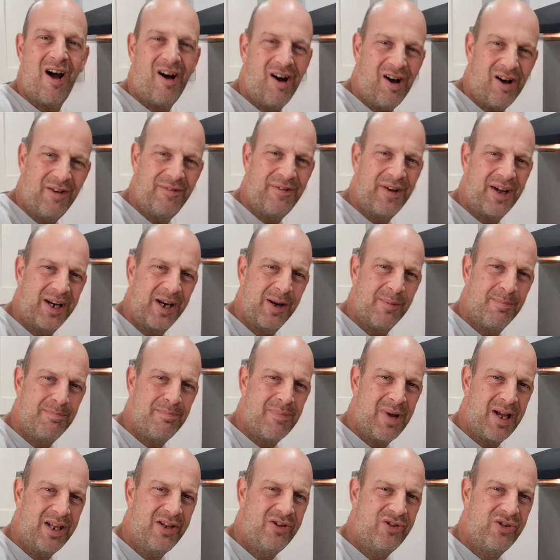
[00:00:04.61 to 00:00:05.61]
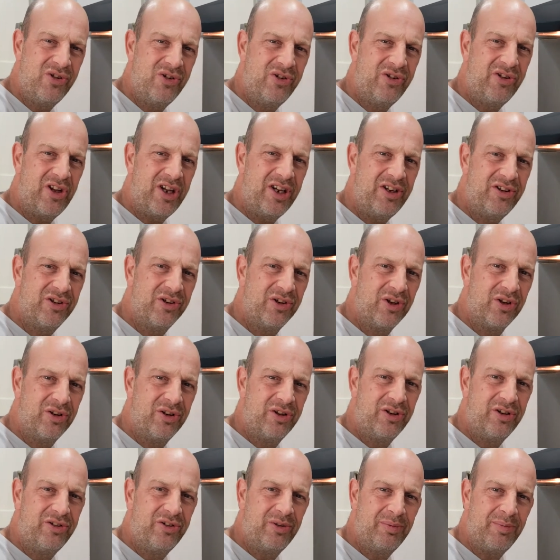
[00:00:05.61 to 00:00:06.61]
I've had an amazing season
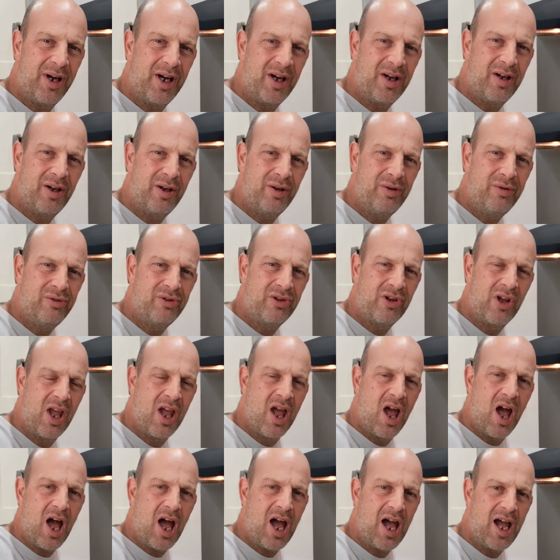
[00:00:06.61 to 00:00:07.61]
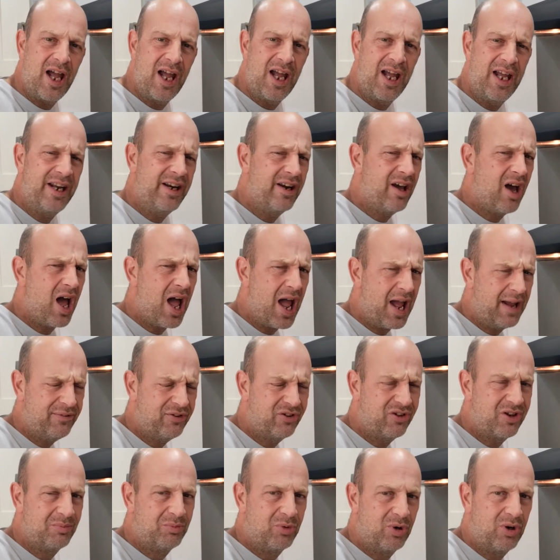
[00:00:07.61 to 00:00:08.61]
on the tomatoes and I have
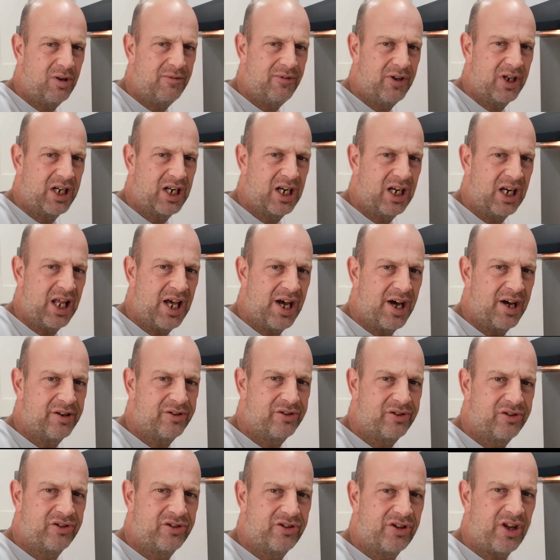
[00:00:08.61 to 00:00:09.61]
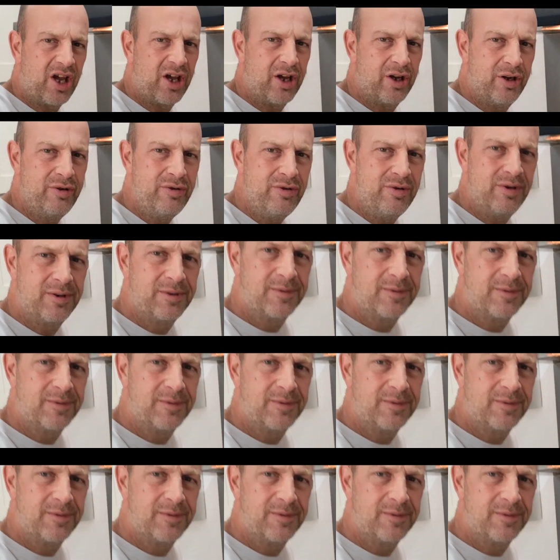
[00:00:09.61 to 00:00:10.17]
somewhat of a glut, so